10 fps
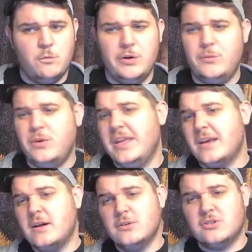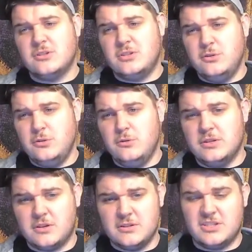When we get closer to
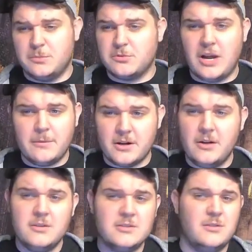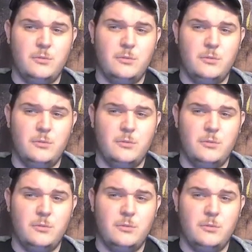certain subscriber goals,